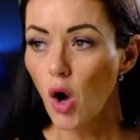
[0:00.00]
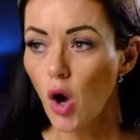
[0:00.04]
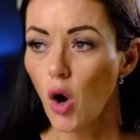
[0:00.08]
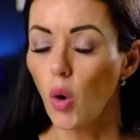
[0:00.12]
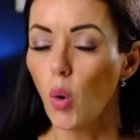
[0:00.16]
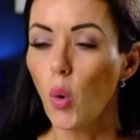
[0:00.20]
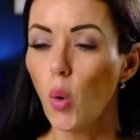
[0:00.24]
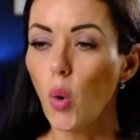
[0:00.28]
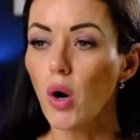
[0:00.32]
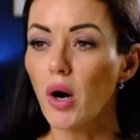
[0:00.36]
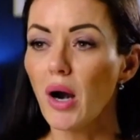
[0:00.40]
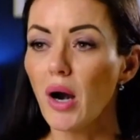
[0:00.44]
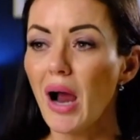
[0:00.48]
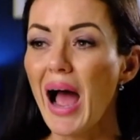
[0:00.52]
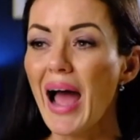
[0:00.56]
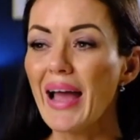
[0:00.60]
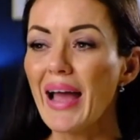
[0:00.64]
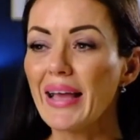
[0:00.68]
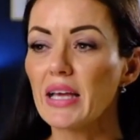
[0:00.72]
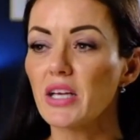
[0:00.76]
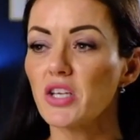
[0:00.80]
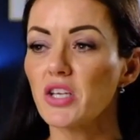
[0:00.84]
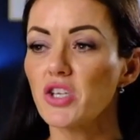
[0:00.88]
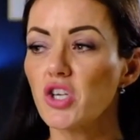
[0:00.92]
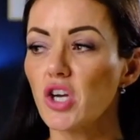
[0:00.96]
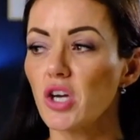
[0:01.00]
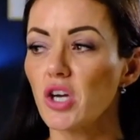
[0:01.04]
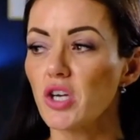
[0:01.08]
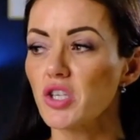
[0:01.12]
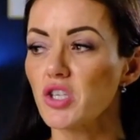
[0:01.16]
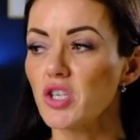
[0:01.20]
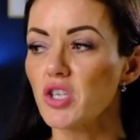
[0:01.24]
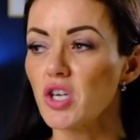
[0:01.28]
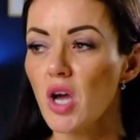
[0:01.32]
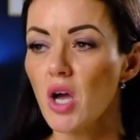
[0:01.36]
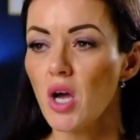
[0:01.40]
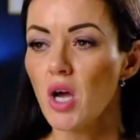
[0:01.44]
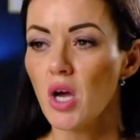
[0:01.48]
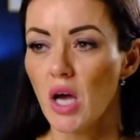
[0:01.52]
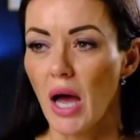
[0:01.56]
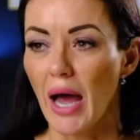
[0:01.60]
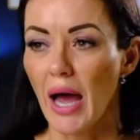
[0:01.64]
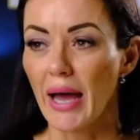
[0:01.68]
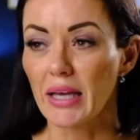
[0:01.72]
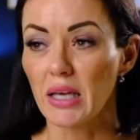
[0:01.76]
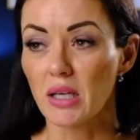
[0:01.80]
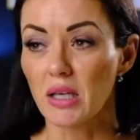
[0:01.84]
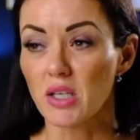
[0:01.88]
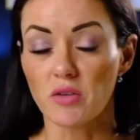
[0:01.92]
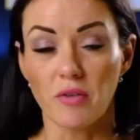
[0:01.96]
Or I
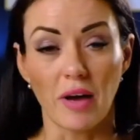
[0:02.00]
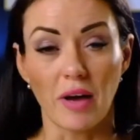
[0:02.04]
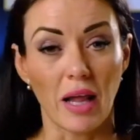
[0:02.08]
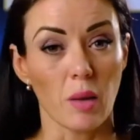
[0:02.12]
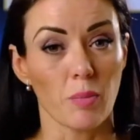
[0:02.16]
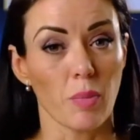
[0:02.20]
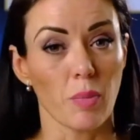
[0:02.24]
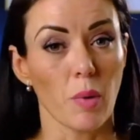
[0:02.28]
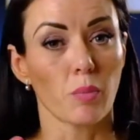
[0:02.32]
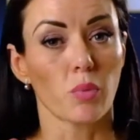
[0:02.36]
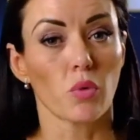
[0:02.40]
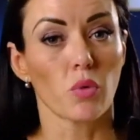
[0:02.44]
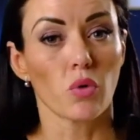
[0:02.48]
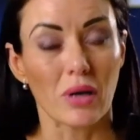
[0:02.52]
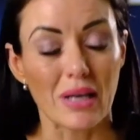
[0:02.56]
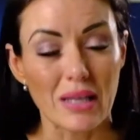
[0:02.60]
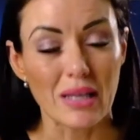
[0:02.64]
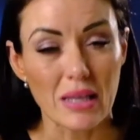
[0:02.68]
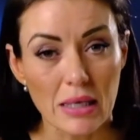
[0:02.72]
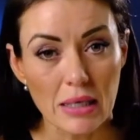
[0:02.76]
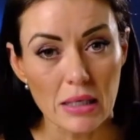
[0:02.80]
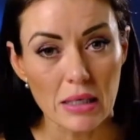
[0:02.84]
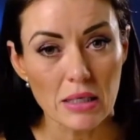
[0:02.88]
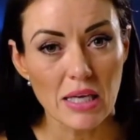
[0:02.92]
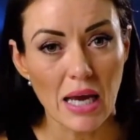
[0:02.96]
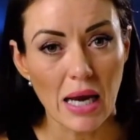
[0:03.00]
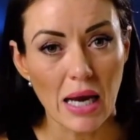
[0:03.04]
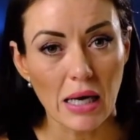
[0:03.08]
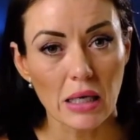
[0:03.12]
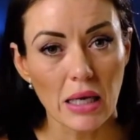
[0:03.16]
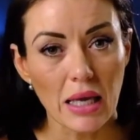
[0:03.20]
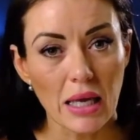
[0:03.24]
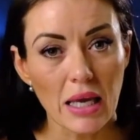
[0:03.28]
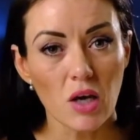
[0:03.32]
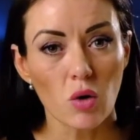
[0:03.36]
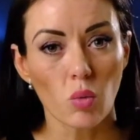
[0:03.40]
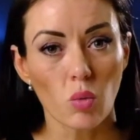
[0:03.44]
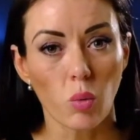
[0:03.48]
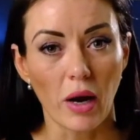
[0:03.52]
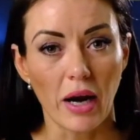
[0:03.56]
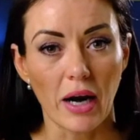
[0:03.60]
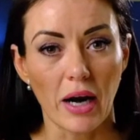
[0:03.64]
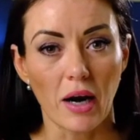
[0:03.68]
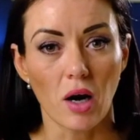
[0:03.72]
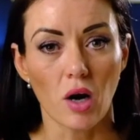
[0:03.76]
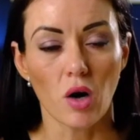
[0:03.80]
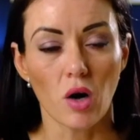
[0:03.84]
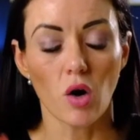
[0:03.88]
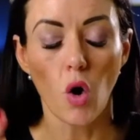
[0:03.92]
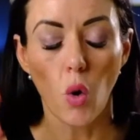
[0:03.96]
can develop a breathing technique
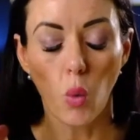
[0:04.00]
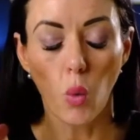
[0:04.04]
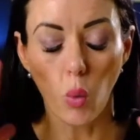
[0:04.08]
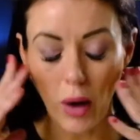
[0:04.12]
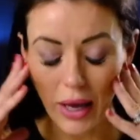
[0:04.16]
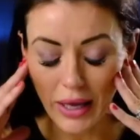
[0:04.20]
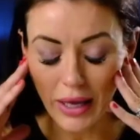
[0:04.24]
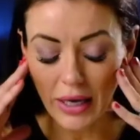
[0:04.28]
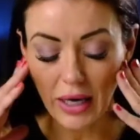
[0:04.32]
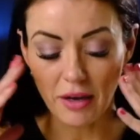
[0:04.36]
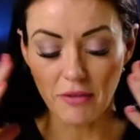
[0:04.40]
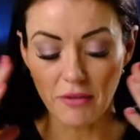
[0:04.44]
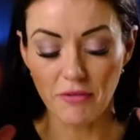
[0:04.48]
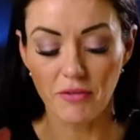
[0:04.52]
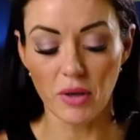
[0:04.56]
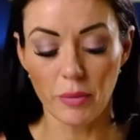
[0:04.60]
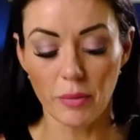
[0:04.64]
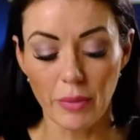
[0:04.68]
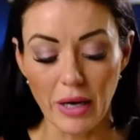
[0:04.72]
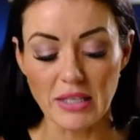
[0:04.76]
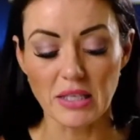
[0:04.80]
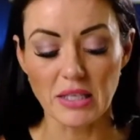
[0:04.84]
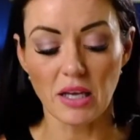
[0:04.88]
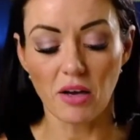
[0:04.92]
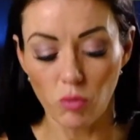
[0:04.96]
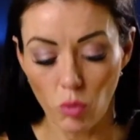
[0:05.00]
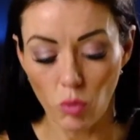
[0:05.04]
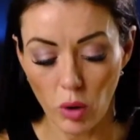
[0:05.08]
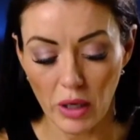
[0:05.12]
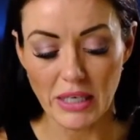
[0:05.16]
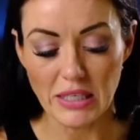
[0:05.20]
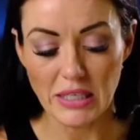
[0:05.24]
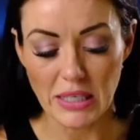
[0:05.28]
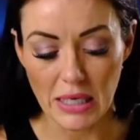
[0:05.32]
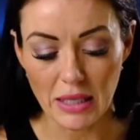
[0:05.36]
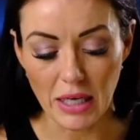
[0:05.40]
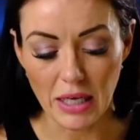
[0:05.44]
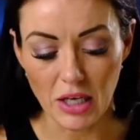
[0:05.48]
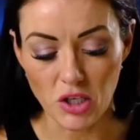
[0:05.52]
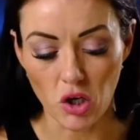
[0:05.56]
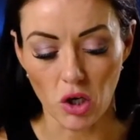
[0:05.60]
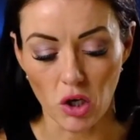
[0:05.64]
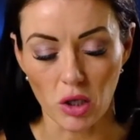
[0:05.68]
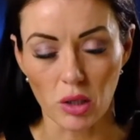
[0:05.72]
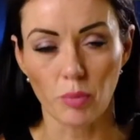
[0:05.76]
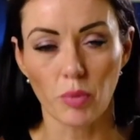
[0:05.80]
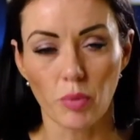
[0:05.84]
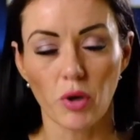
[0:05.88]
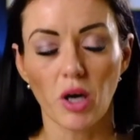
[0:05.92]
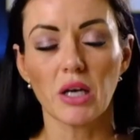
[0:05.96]
where when I feel myself wanting to eat that
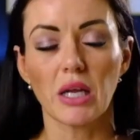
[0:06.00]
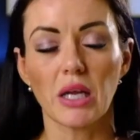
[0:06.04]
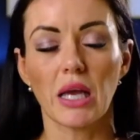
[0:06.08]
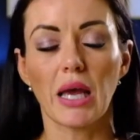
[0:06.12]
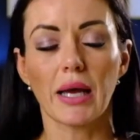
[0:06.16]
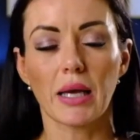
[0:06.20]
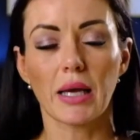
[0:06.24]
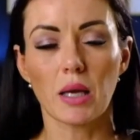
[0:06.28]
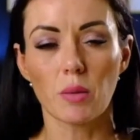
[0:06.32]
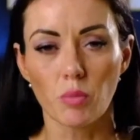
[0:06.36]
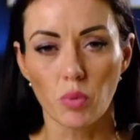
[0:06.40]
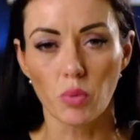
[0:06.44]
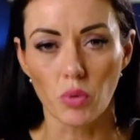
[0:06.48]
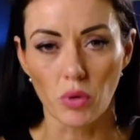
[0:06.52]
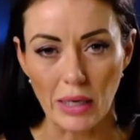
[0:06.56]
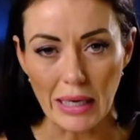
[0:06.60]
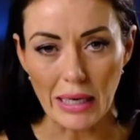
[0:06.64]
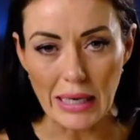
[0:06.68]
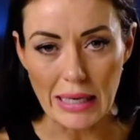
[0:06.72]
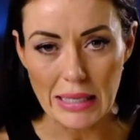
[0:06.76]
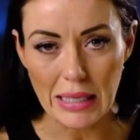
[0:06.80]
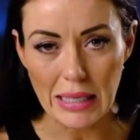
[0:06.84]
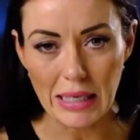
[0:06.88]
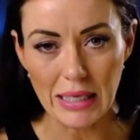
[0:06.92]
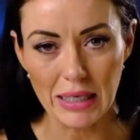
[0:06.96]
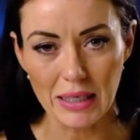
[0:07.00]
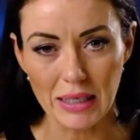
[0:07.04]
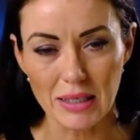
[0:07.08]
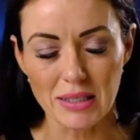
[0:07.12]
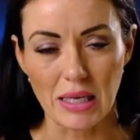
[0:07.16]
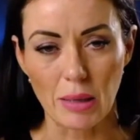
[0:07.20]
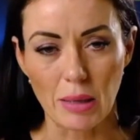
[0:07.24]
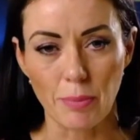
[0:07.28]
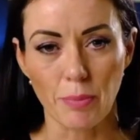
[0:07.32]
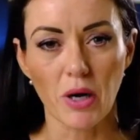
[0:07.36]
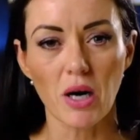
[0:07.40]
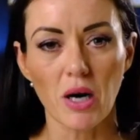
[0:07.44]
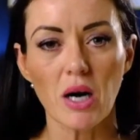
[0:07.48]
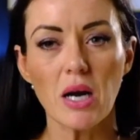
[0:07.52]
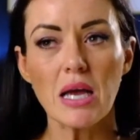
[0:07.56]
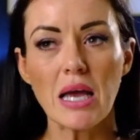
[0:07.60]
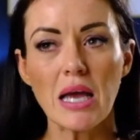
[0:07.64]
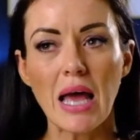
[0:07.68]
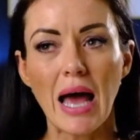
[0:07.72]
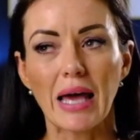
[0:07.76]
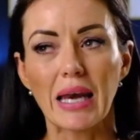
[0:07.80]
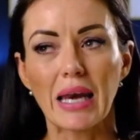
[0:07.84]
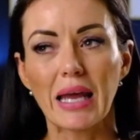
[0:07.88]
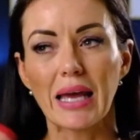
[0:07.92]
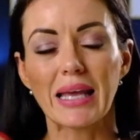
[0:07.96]
chocolate brownie, I can breathe a little deeper
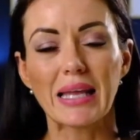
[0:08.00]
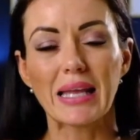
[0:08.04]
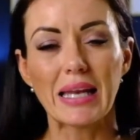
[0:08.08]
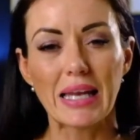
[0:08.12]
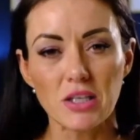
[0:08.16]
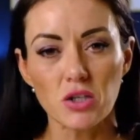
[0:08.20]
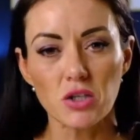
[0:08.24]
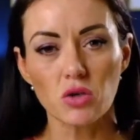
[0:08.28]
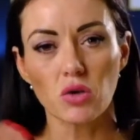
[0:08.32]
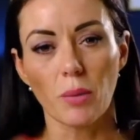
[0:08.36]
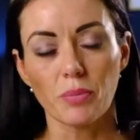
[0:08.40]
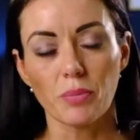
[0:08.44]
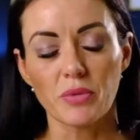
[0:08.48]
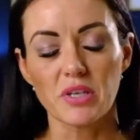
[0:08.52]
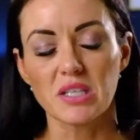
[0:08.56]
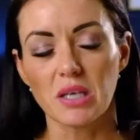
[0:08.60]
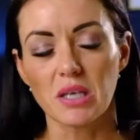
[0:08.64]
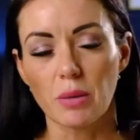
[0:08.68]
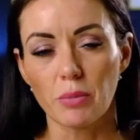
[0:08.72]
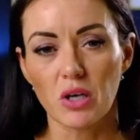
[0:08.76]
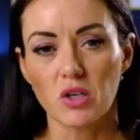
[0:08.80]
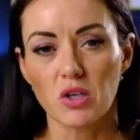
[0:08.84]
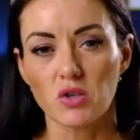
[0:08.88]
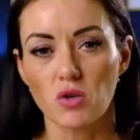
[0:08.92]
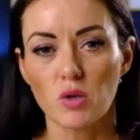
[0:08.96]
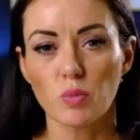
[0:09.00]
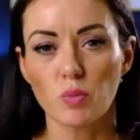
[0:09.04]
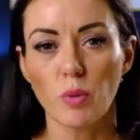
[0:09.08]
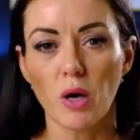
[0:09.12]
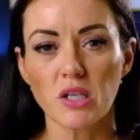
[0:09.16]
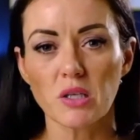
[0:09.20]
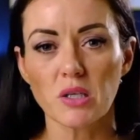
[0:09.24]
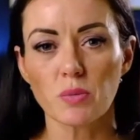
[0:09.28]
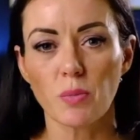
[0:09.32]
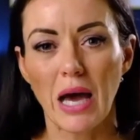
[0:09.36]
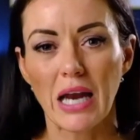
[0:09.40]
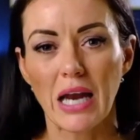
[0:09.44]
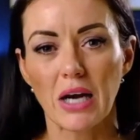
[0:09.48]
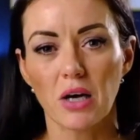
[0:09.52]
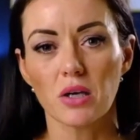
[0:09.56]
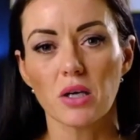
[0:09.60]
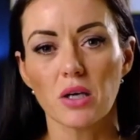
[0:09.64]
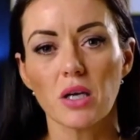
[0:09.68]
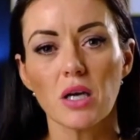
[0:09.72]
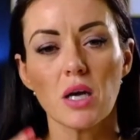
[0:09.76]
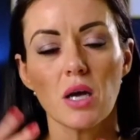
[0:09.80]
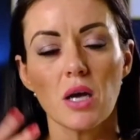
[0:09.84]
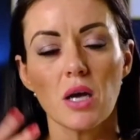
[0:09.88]
and I can interrupt the stimulus response pattern